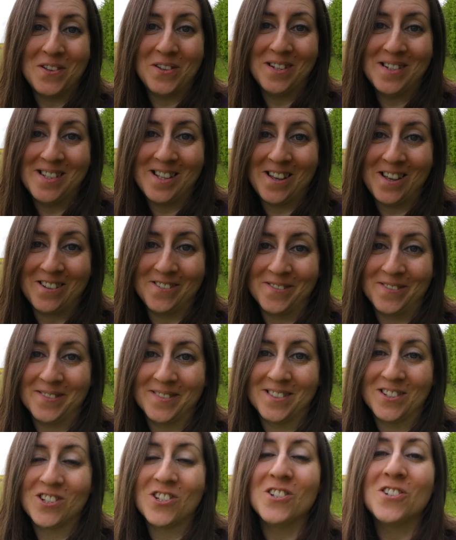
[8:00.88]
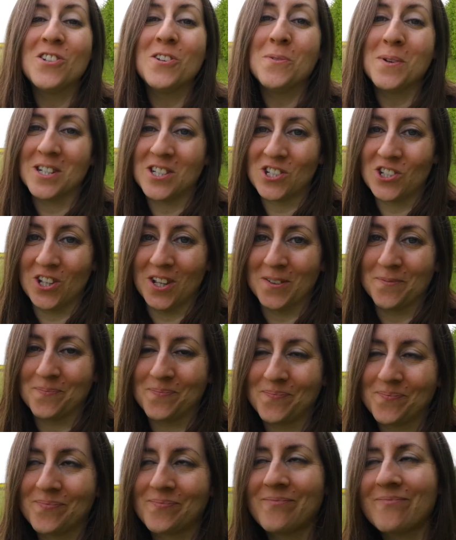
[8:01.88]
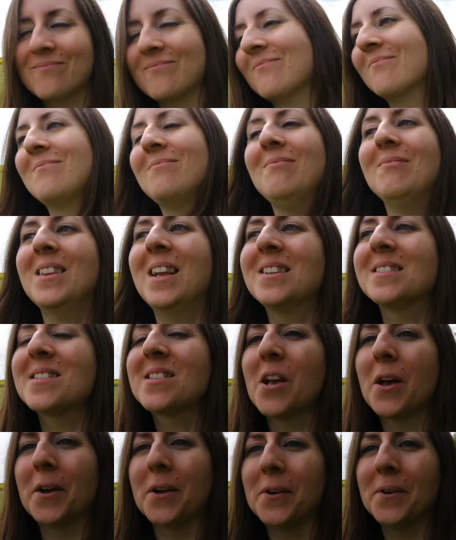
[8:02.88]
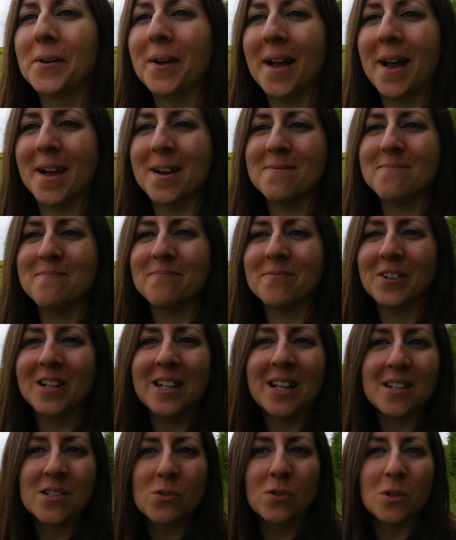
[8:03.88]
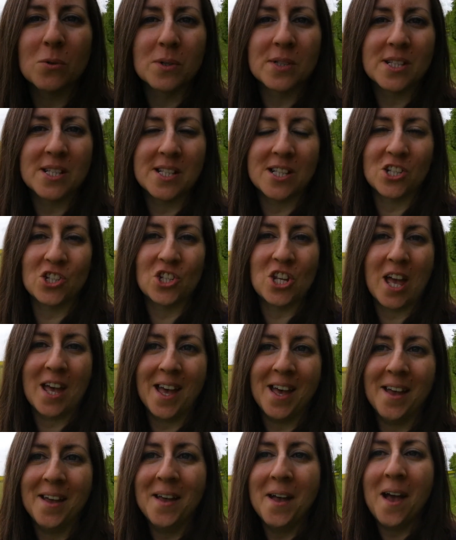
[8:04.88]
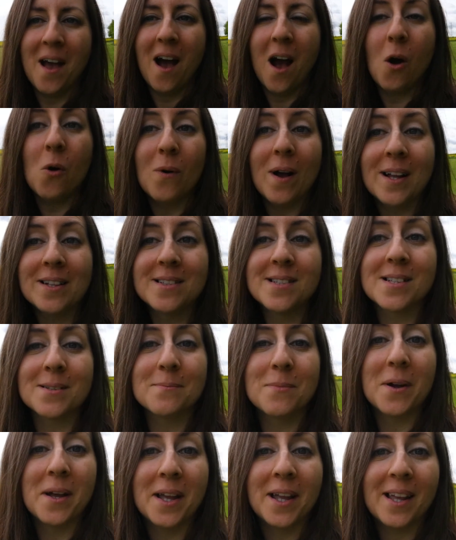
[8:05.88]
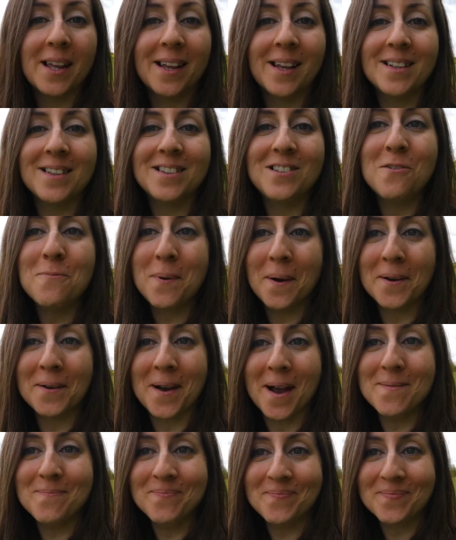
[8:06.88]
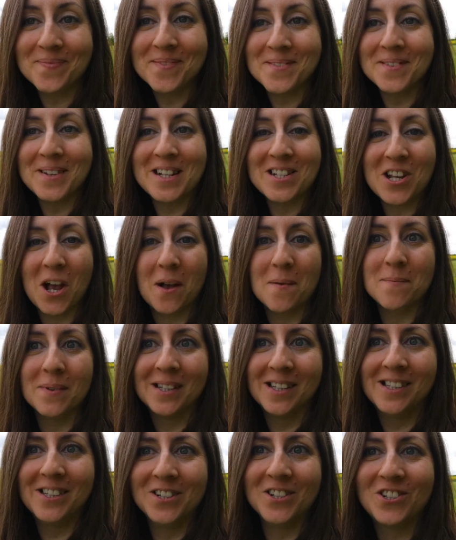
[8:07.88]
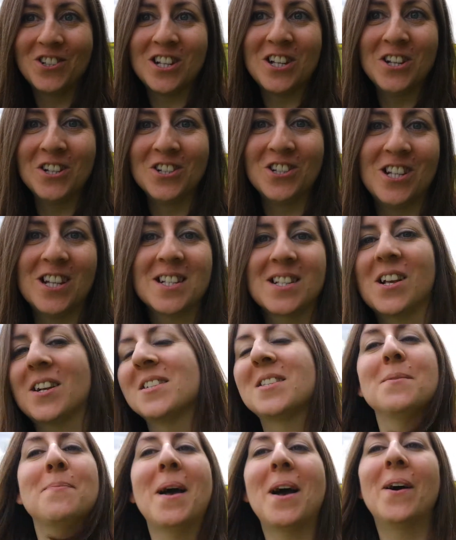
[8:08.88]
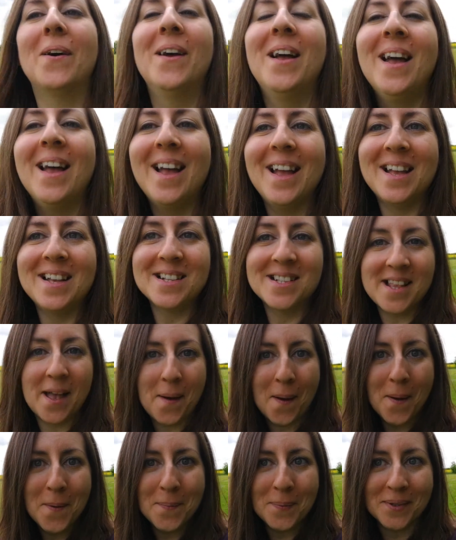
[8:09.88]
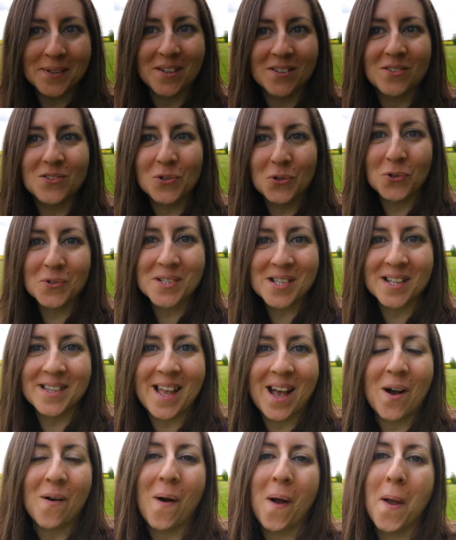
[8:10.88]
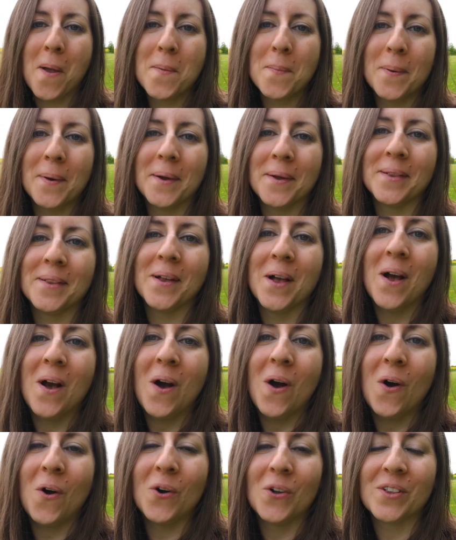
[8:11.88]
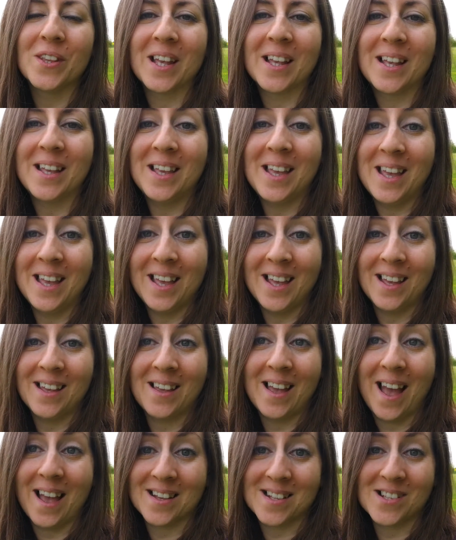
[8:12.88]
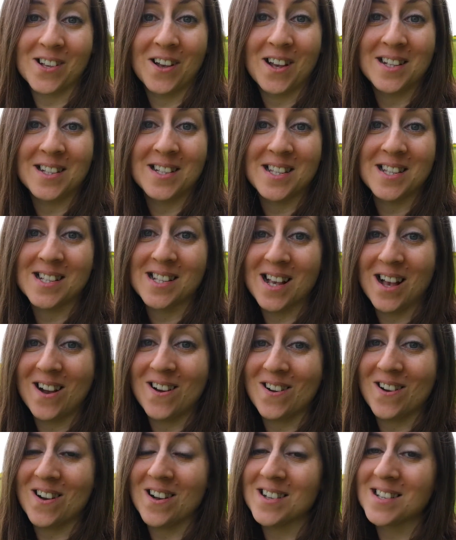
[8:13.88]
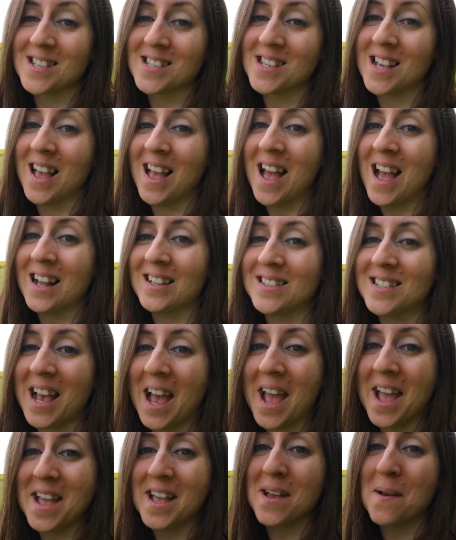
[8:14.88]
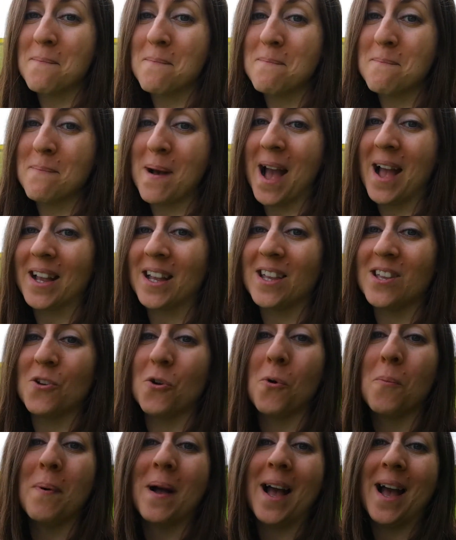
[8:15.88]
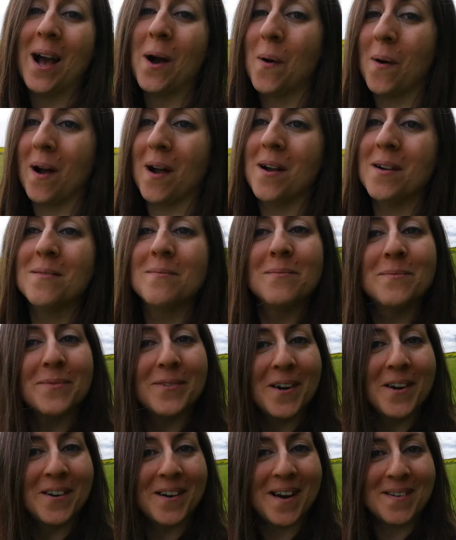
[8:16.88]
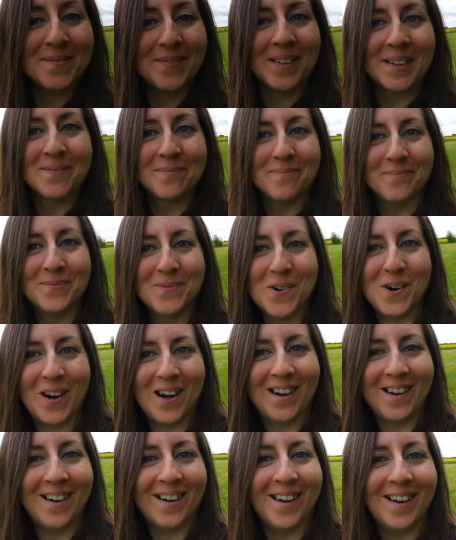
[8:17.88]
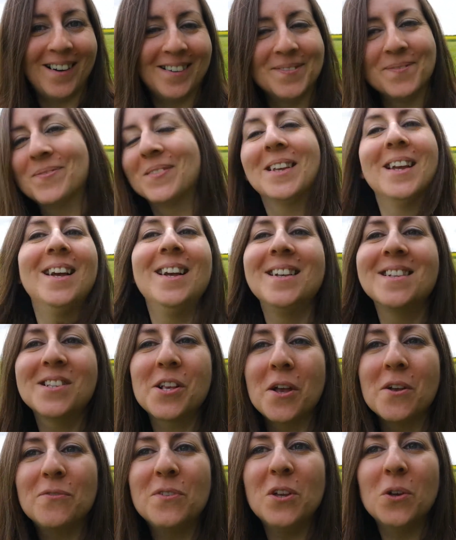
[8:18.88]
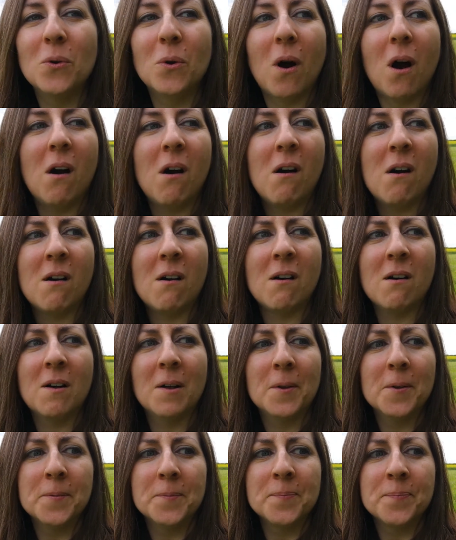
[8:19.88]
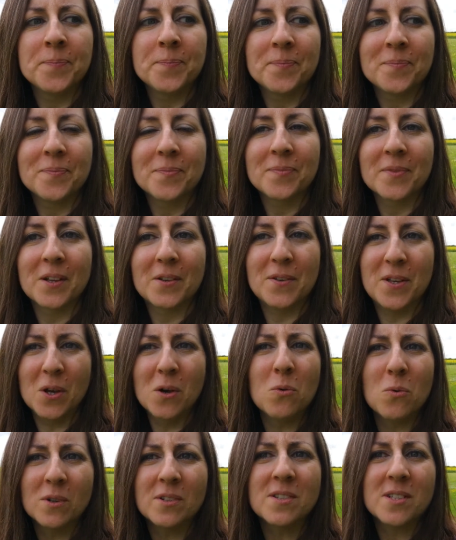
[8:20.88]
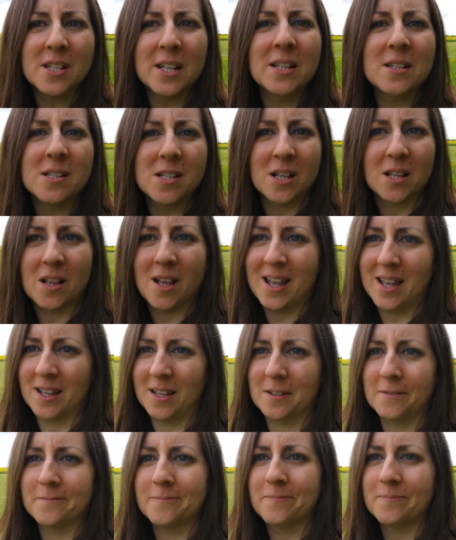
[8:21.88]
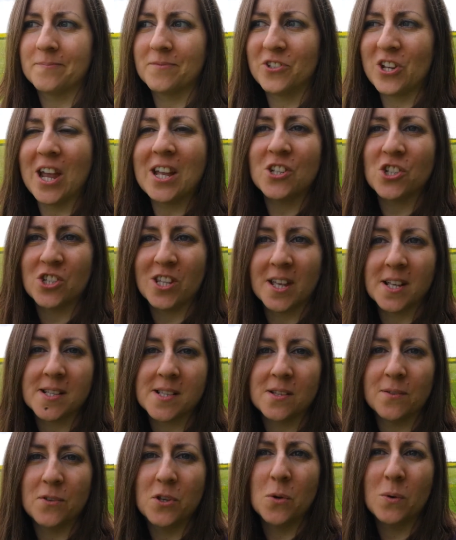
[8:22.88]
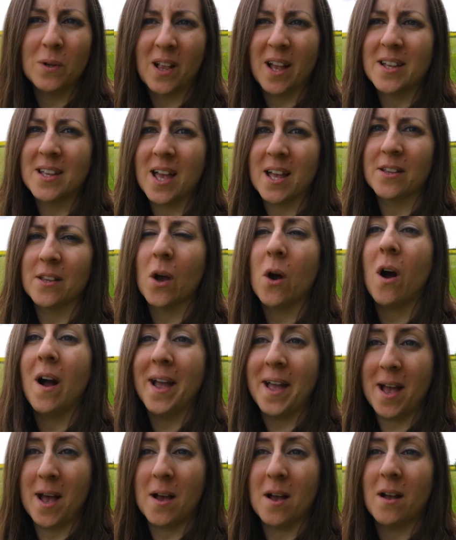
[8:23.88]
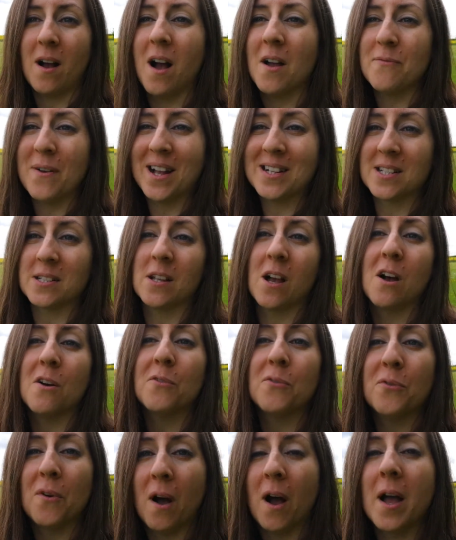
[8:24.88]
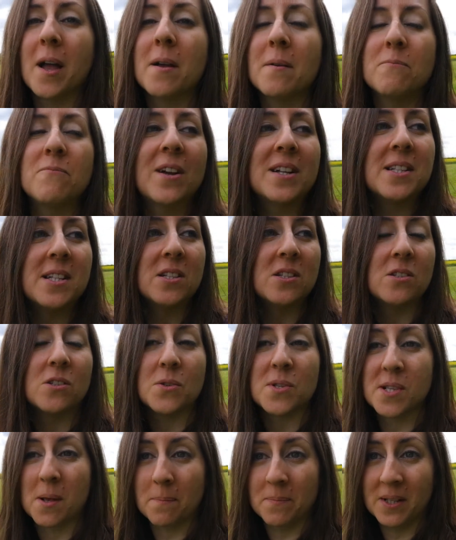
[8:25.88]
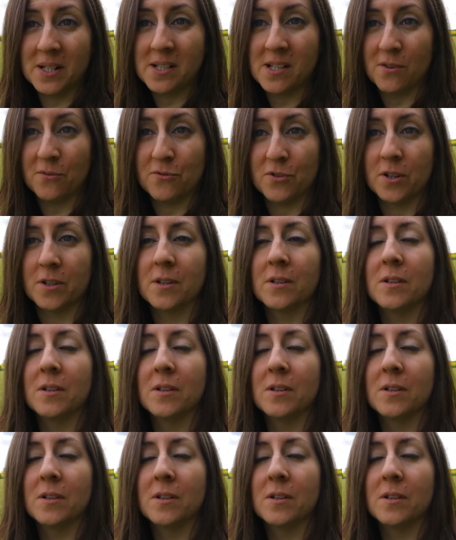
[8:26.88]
do, should you wish to. So really that's all I wanted to share. Oh, and my new program, which I'm hugely excited about, is now open. Doors are now open on Kick Anxiety's Arse and Take Back Your Power program. Mwahaha. So if you're wanting to like change this, if you were like, yeah, no, I've had enough, I am ready to do something different